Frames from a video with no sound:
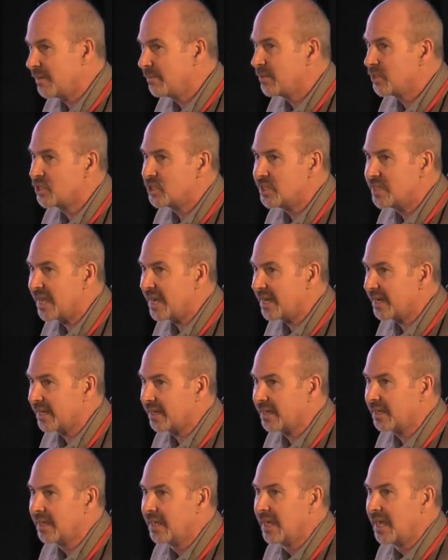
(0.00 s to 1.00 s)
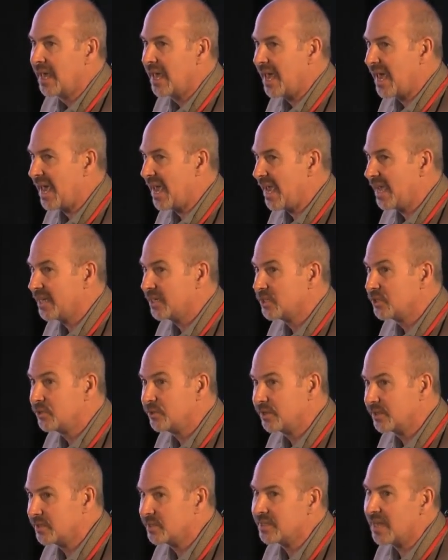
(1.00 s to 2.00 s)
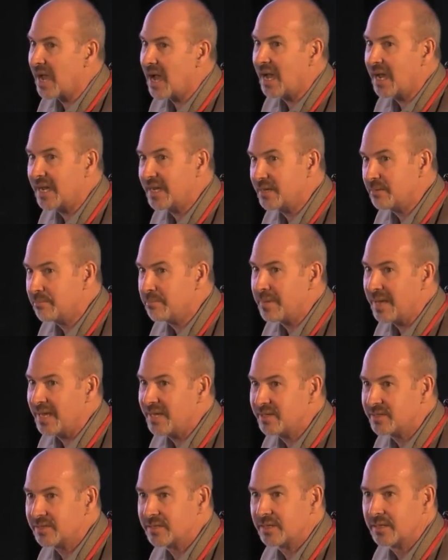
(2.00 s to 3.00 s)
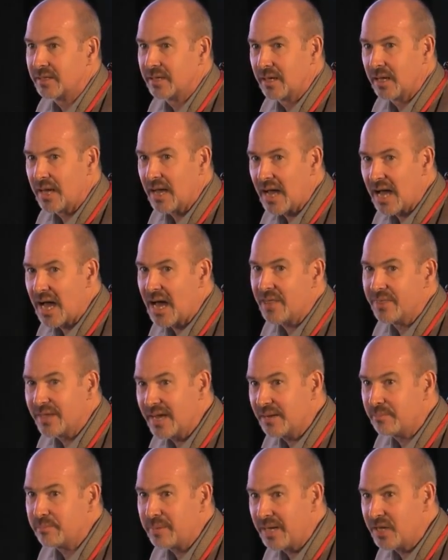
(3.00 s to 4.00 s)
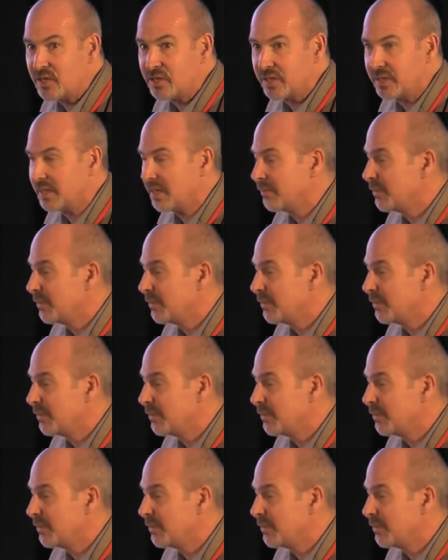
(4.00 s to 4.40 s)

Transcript: image data and to design based on that patient